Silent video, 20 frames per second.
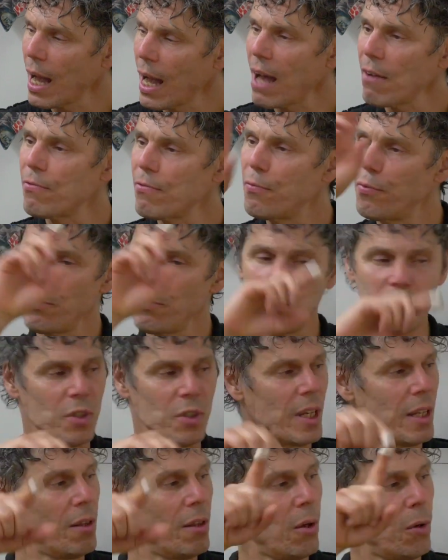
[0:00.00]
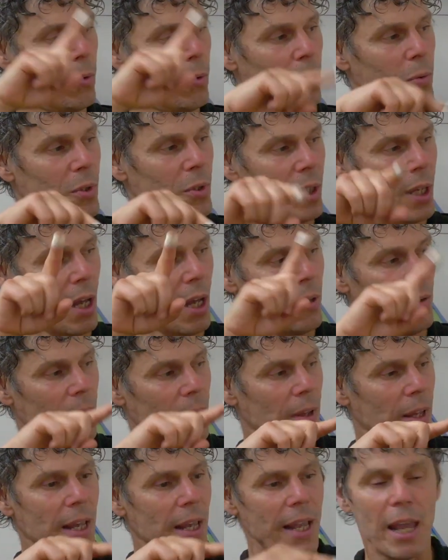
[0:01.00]
have roots in those kind of.
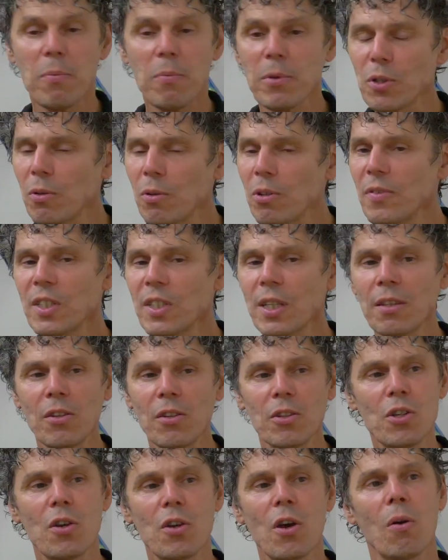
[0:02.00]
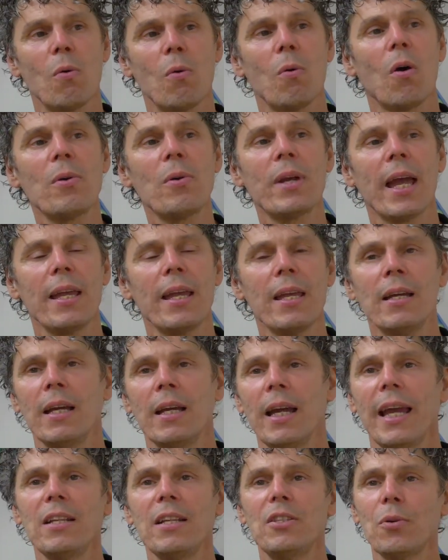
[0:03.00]
Mm-hmm. It was all of a sudden to go, okay,
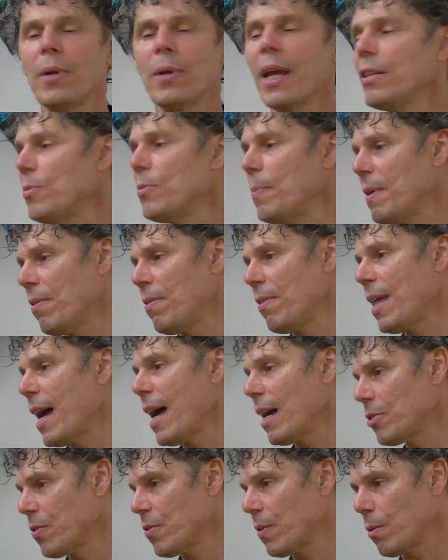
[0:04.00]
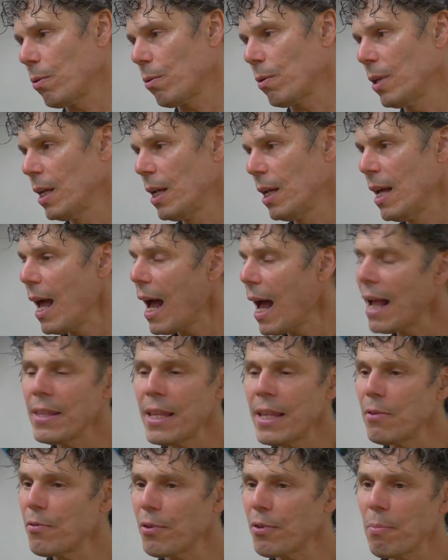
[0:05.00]
it's okay to be theatrical. Yeah. And
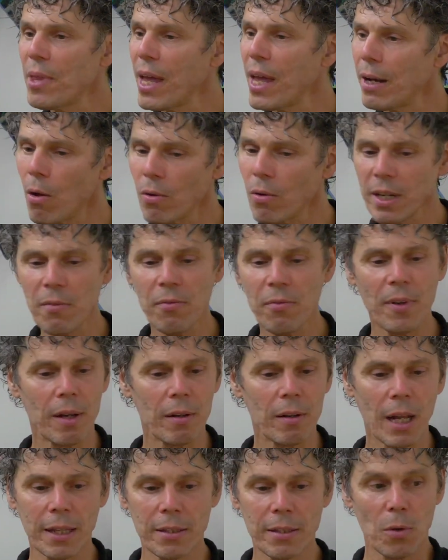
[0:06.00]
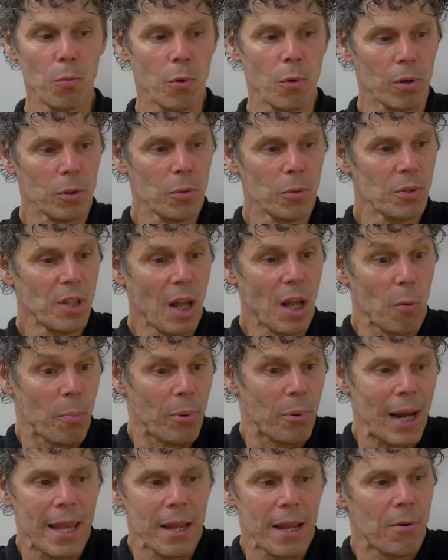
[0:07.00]
then from then on, it felt like the world was our
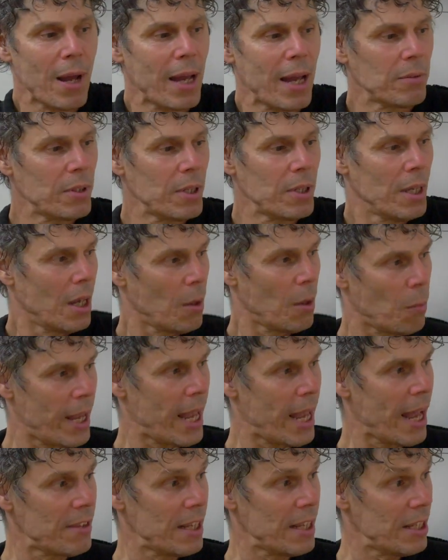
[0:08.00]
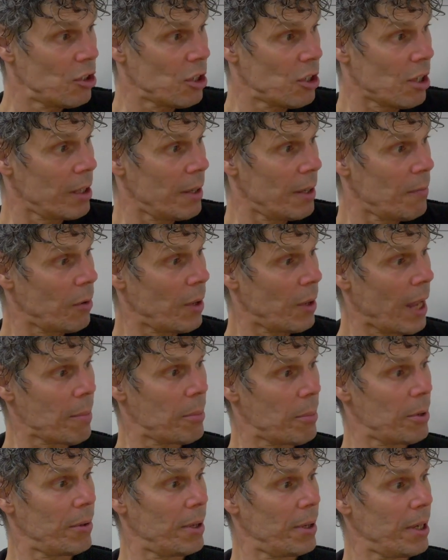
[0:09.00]
playground. We yeah. have this juggling
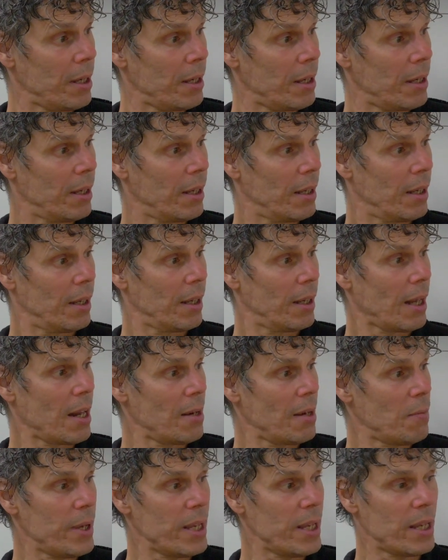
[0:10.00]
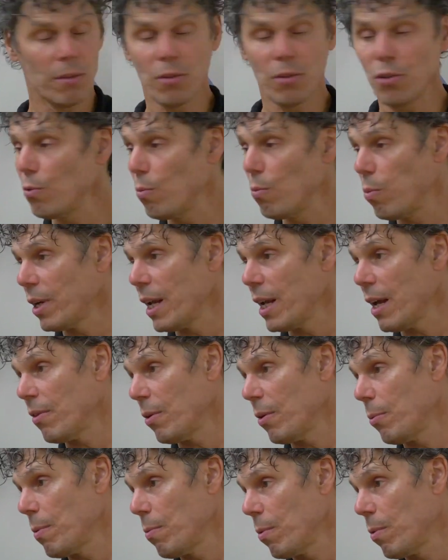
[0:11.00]
vocabulary, and we can do
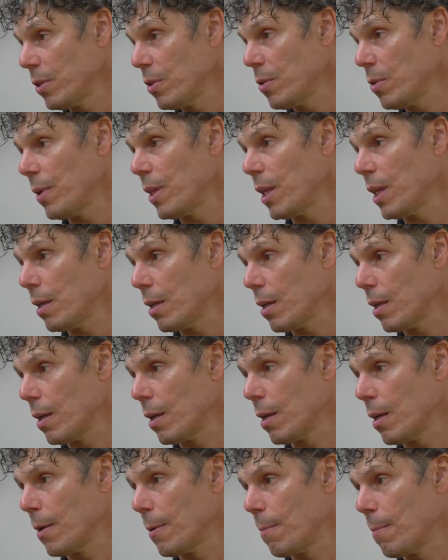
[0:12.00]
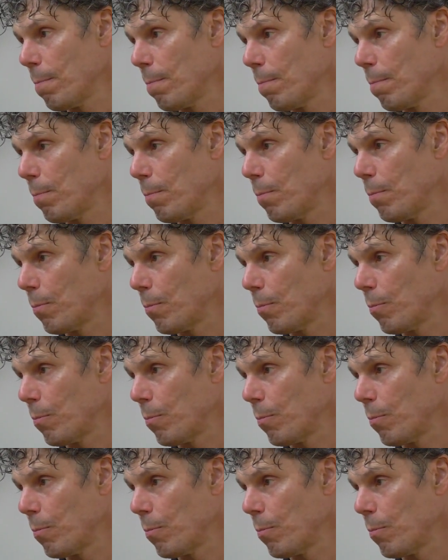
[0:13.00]
whatever yeah. we want with it. And